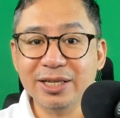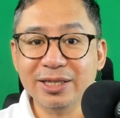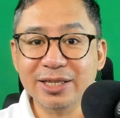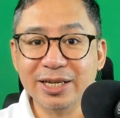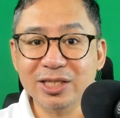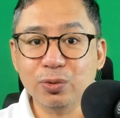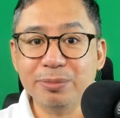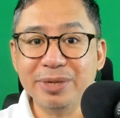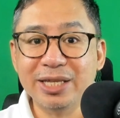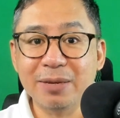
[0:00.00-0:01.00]
in interest
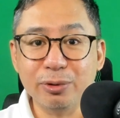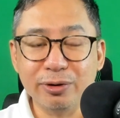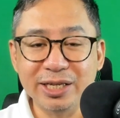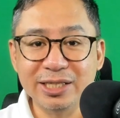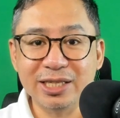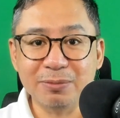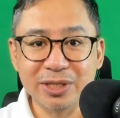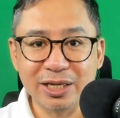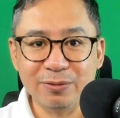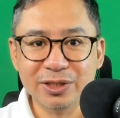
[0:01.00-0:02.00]
would be the employees
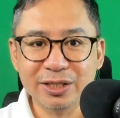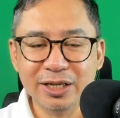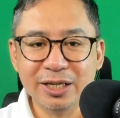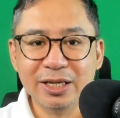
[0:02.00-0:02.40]
themselves.